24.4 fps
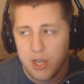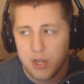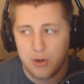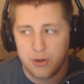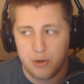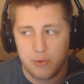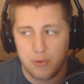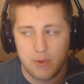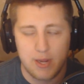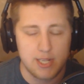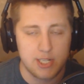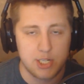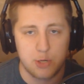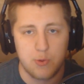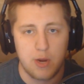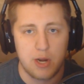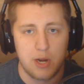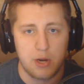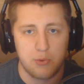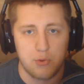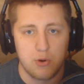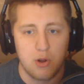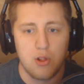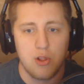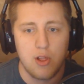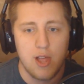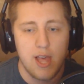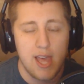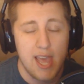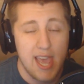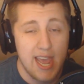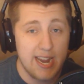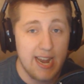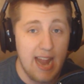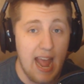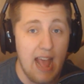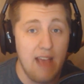doing his correct role.
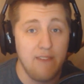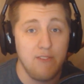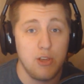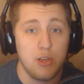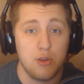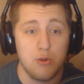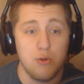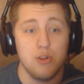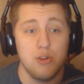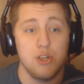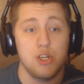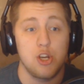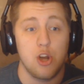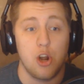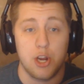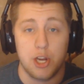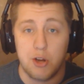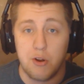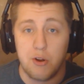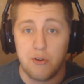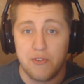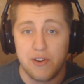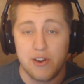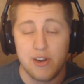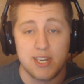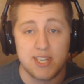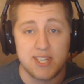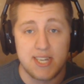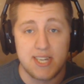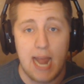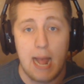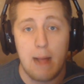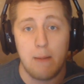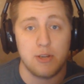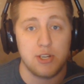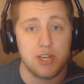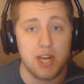And then having Goonjar, a very
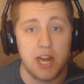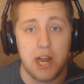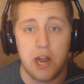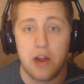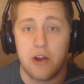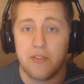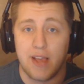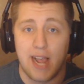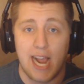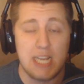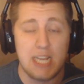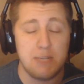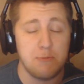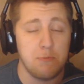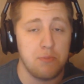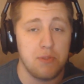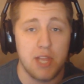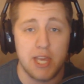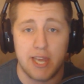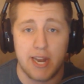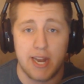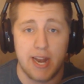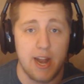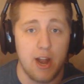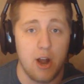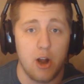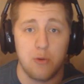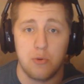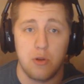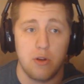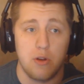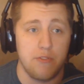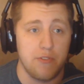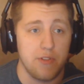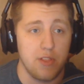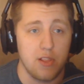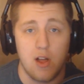established AR, the guy's been playing an AR
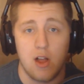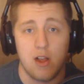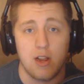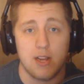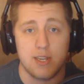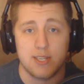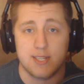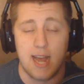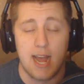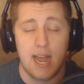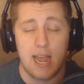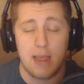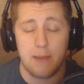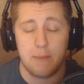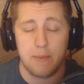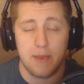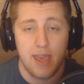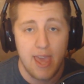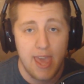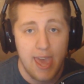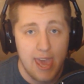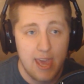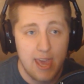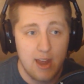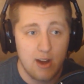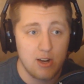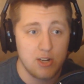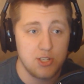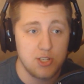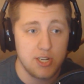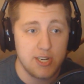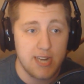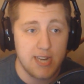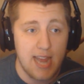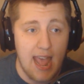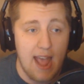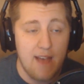role for the longest time, and
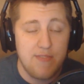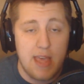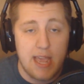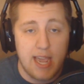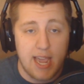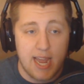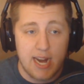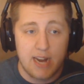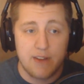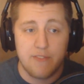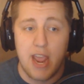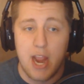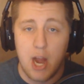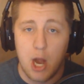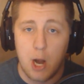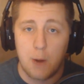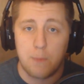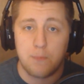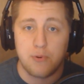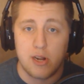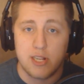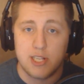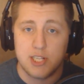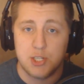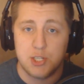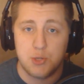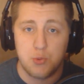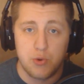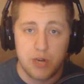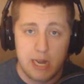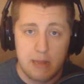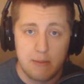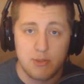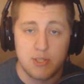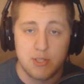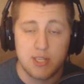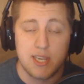honestly to have that kind of AR presence where
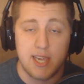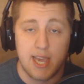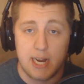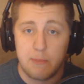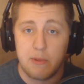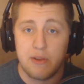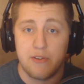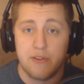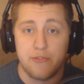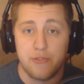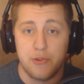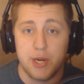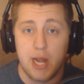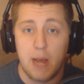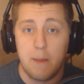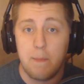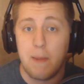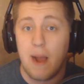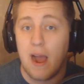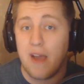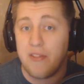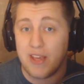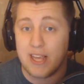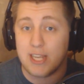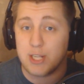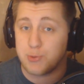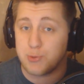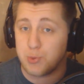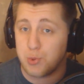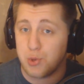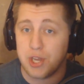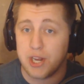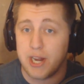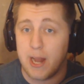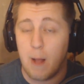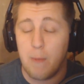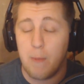Nameless can kind of be freed up, I think is
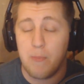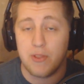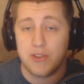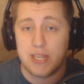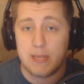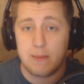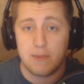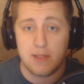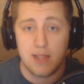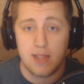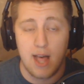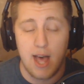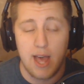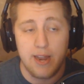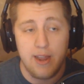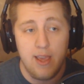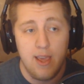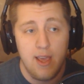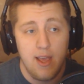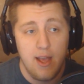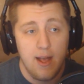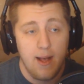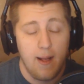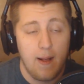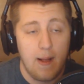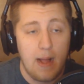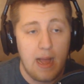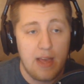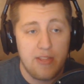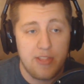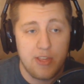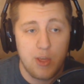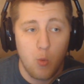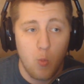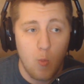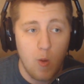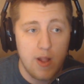really going to help the team a lot. I
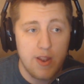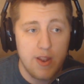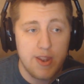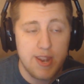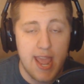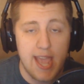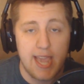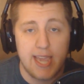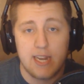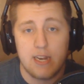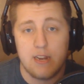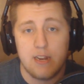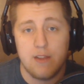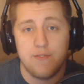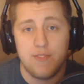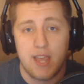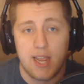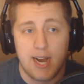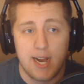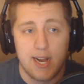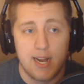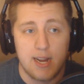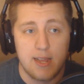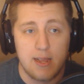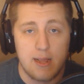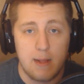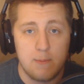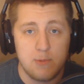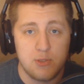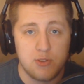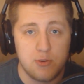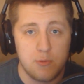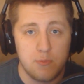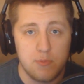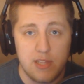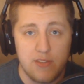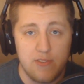think one negative that kind of
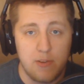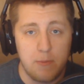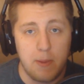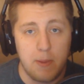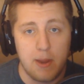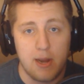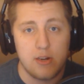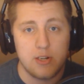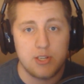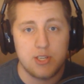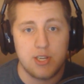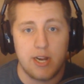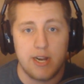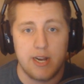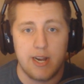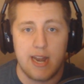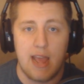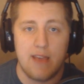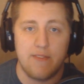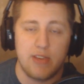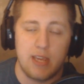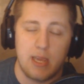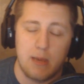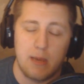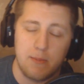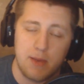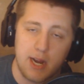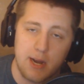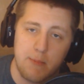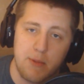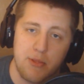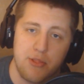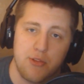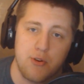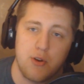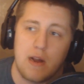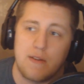comes from leaving Parasite and having him kind
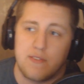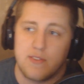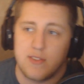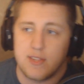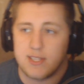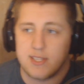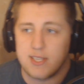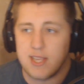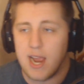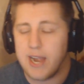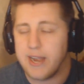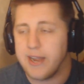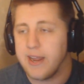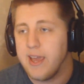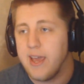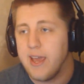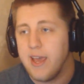of be thrown off to the side,